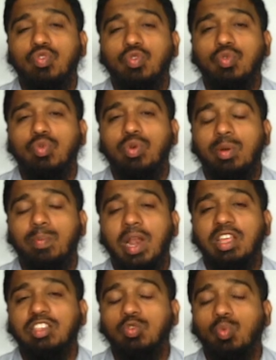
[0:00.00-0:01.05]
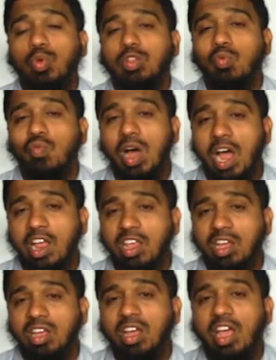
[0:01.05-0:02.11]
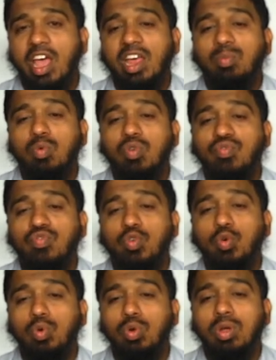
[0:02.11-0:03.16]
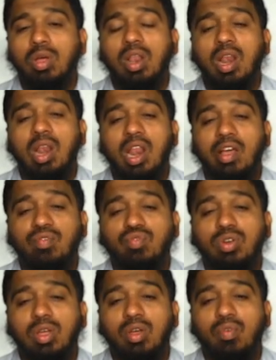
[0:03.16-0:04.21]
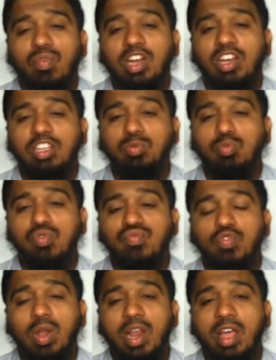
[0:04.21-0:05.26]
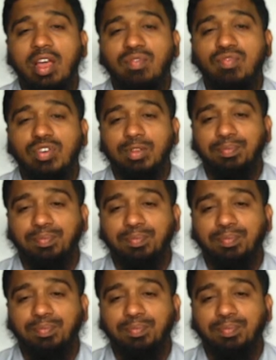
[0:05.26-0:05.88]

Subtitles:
to replace with y and move to left. When it is moved to left,